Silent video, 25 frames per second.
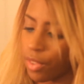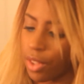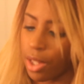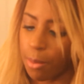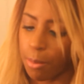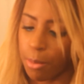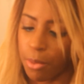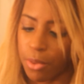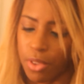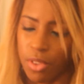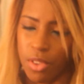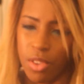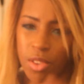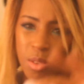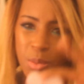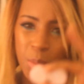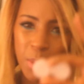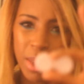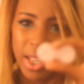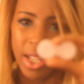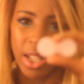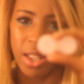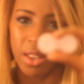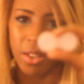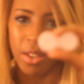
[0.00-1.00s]
example, this is
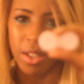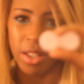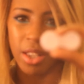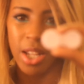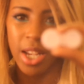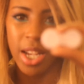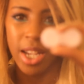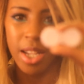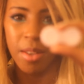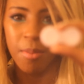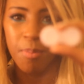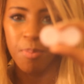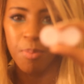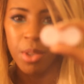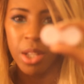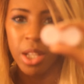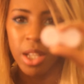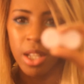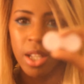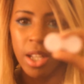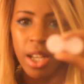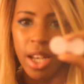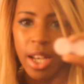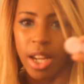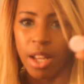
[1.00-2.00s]
what they look like,
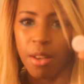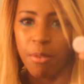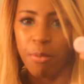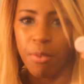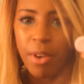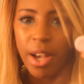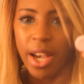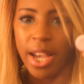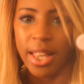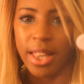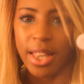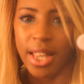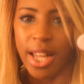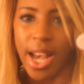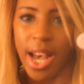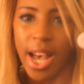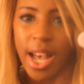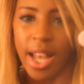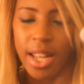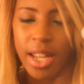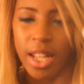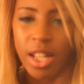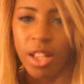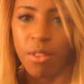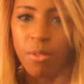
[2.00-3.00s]
and I find
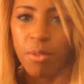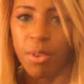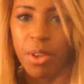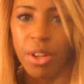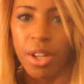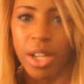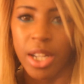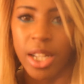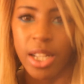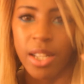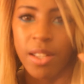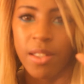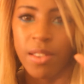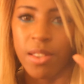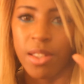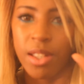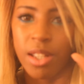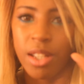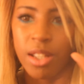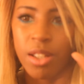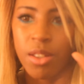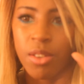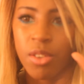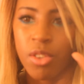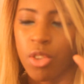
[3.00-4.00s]
that it's very
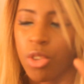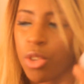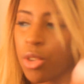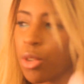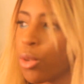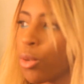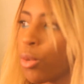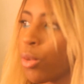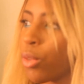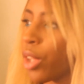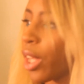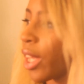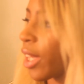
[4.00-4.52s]
easy to